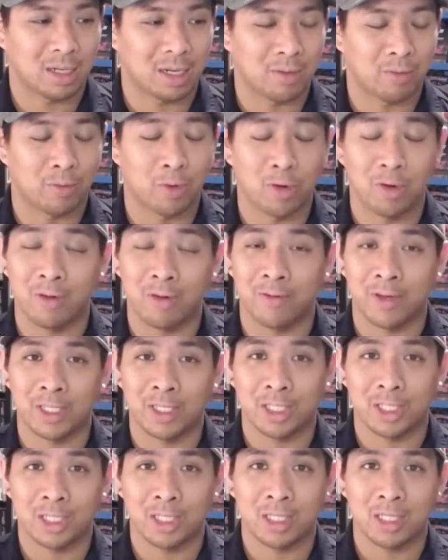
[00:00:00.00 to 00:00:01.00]
Road
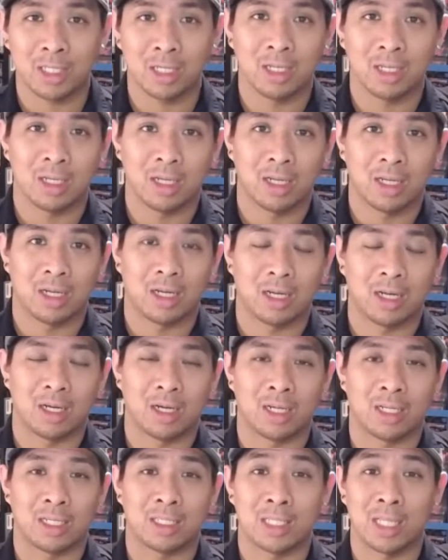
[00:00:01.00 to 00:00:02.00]
Avenger,
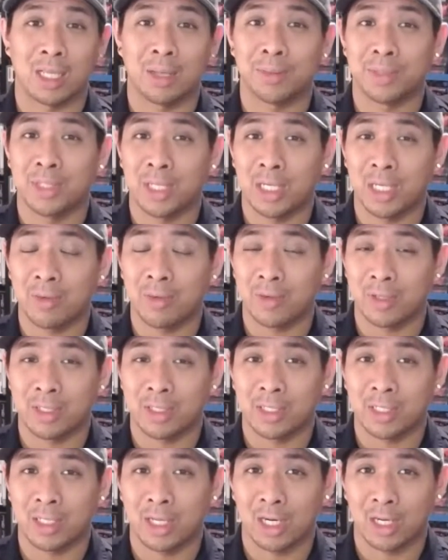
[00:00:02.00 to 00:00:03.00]
Slam City
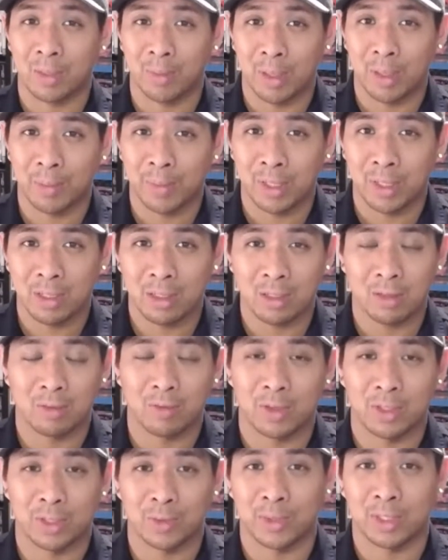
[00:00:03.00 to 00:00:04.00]
with Scottie Pippen,
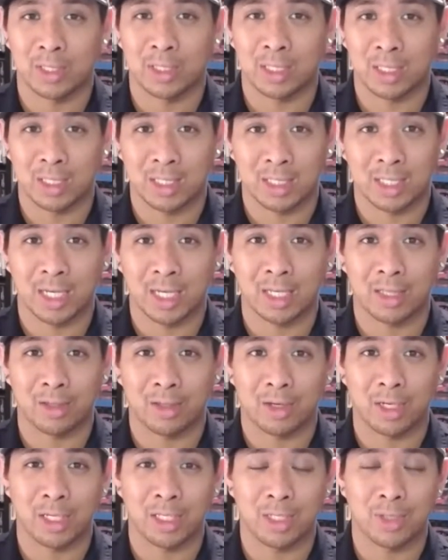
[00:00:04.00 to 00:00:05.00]
which was the Sega
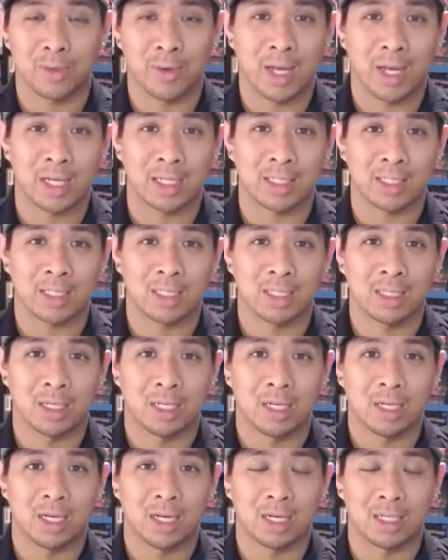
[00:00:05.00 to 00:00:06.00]
32X
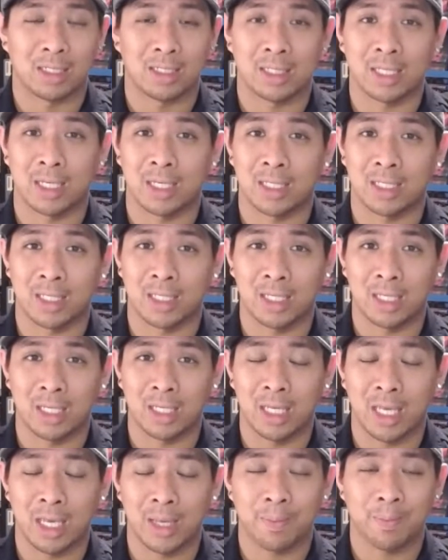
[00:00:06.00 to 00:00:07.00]
and Sega
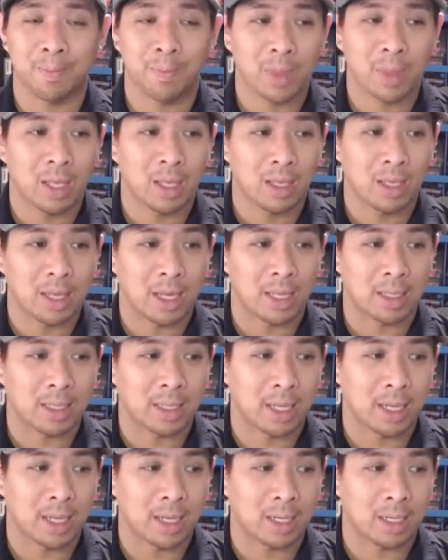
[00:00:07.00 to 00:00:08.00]
CD game,
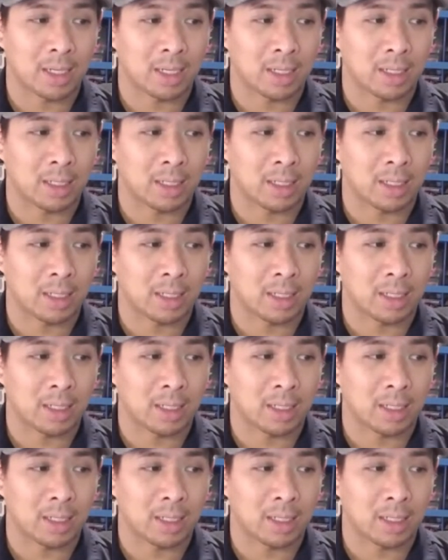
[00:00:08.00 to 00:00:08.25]
and then